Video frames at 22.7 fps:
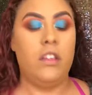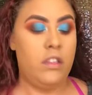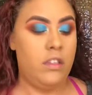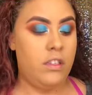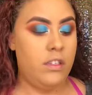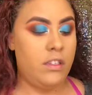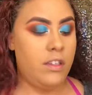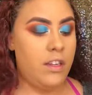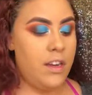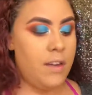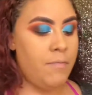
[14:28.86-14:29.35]

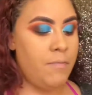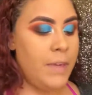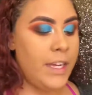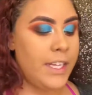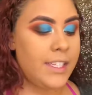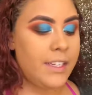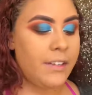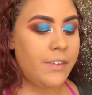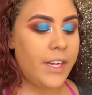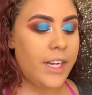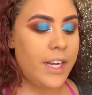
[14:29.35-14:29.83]
So I'm
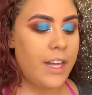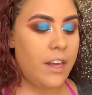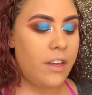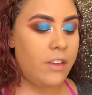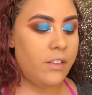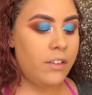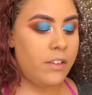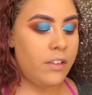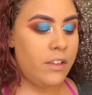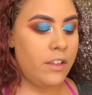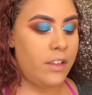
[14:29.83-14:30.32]
mixing right
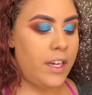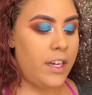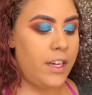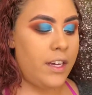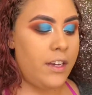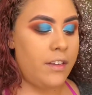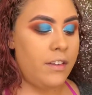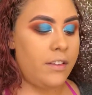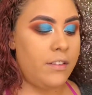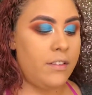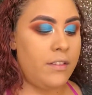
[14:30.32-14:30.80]
now
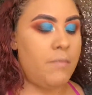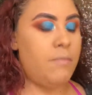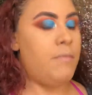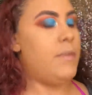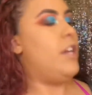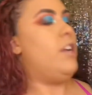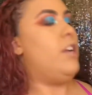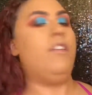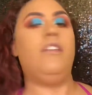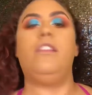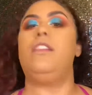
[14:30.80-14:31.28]
the
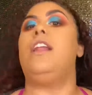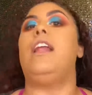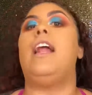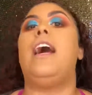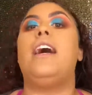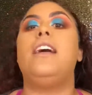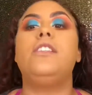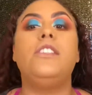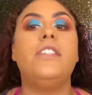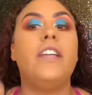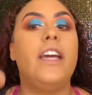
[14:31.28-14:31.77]
middle and the
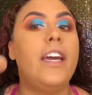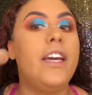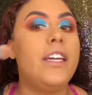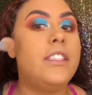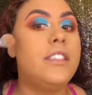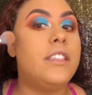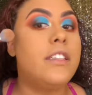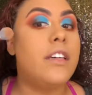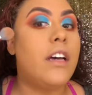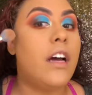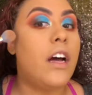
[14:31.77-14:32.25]
last shade
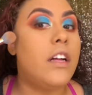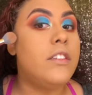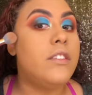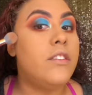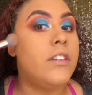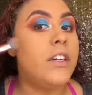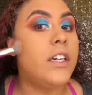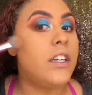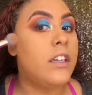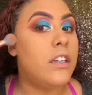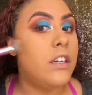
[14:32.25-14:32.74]
to
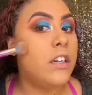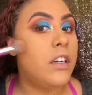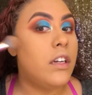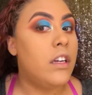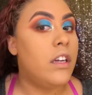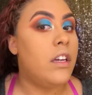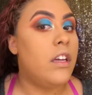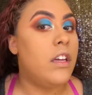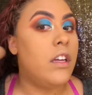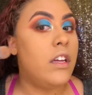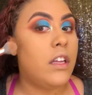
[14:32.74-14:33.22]
contour,
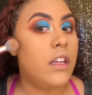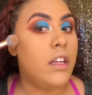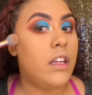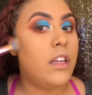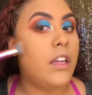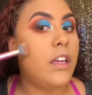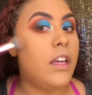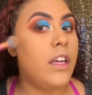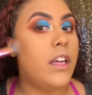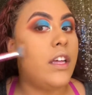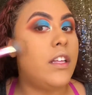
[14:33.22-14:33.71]

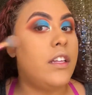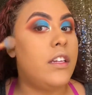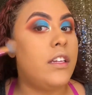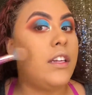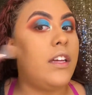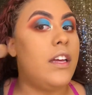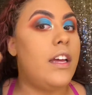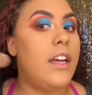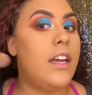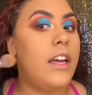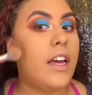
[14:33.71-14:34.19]
and
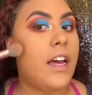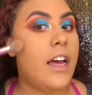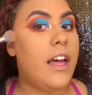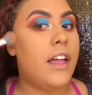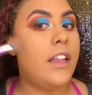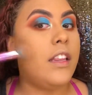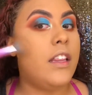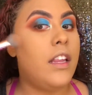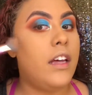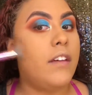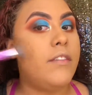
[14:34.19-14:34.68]
I
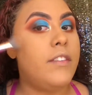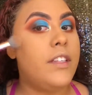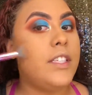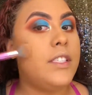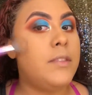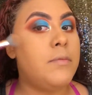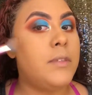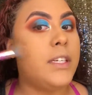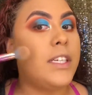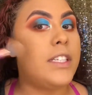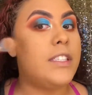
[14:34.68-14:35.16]
love
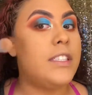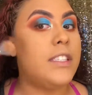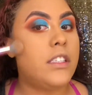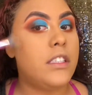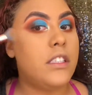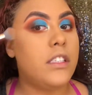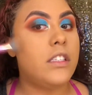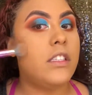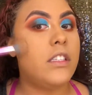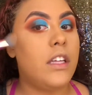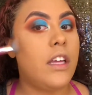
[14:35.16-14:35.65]
this because
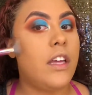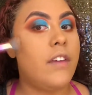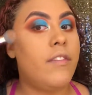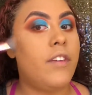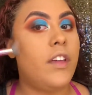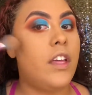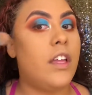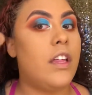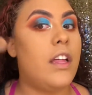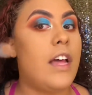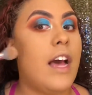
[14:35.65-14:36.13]
it's,
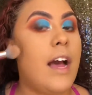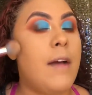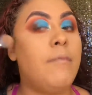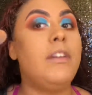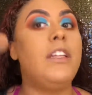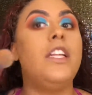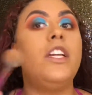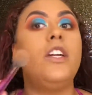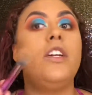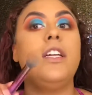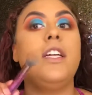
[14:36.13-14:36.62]
I'm
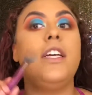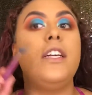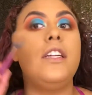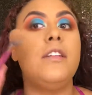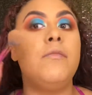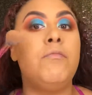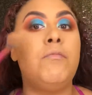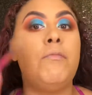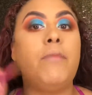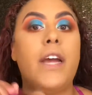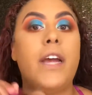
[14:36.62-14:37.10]
literally
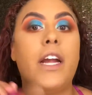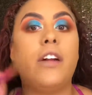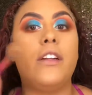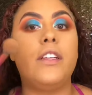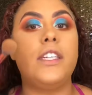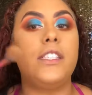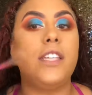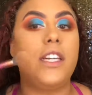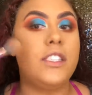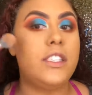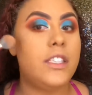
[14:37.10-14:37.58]

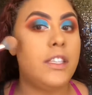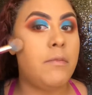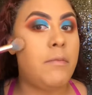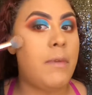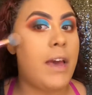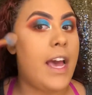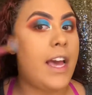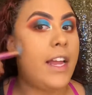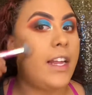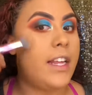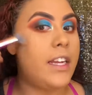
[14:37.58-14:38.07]
barely touching the
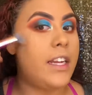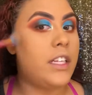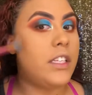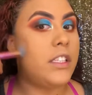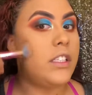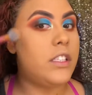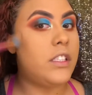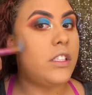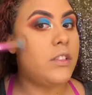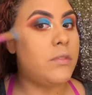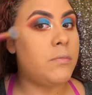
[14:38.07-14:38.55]
pan and
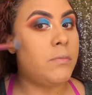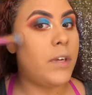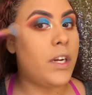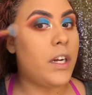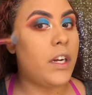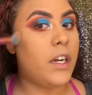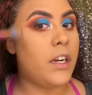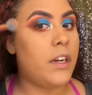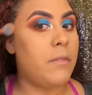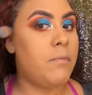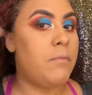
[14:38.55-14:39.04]
it's
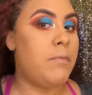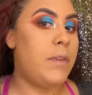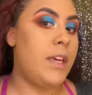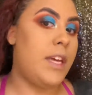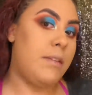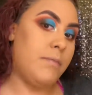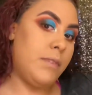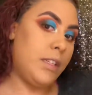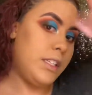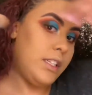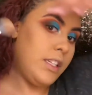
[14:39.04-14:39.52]
super
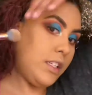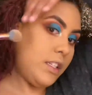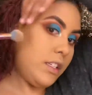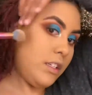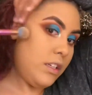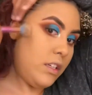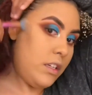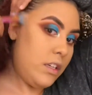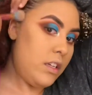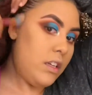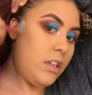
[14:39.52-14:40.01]
pigmented.
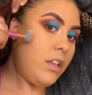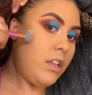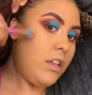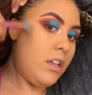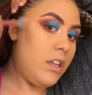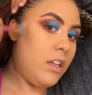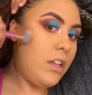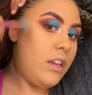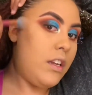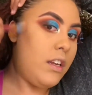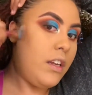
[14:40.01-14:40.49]

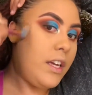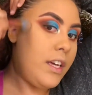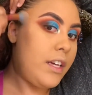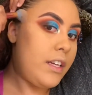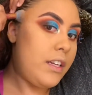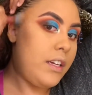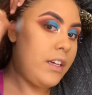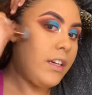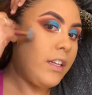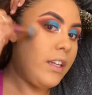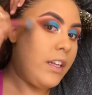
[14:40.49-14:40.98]

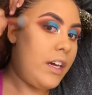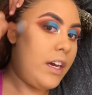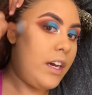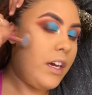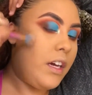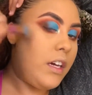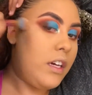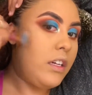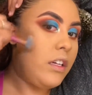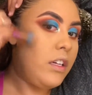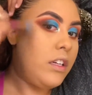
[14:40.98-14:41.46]
Like, look at that.
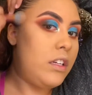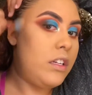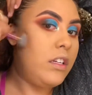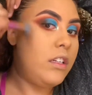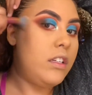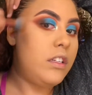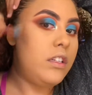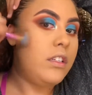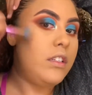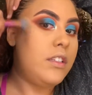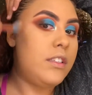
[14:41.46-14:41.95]

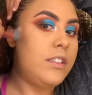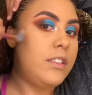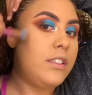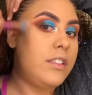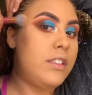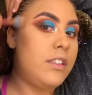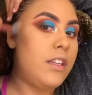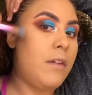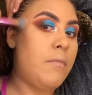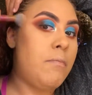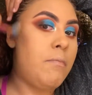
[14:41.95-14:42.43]
This
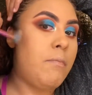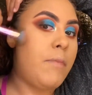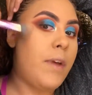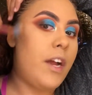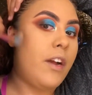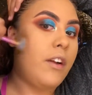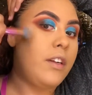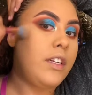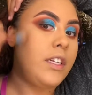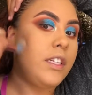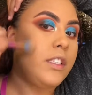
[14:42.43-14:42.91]
is a
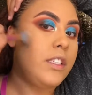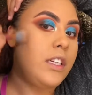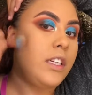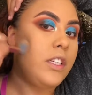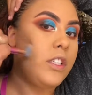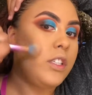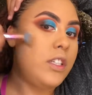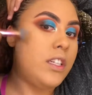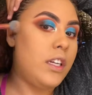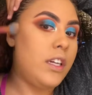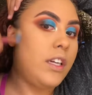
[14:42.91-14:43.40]
barely
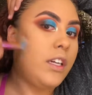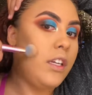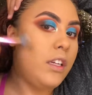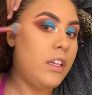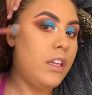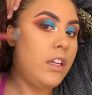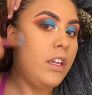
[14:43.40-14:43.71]
touching it,